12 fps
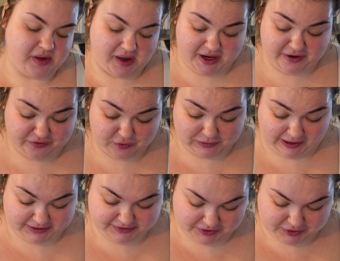And if you
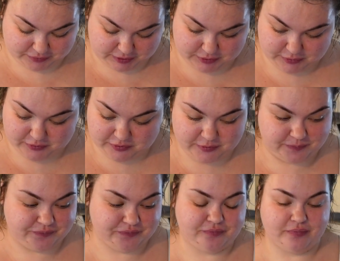like
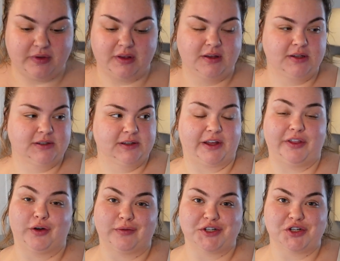Dunkaroos, like
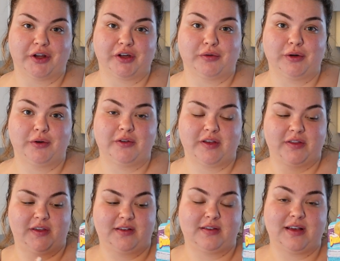the original Garoos,
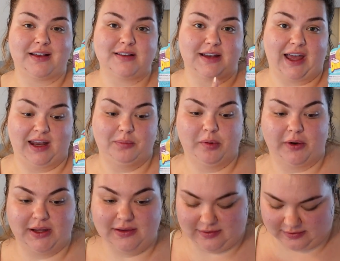this has nine
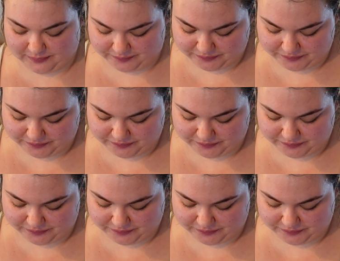points.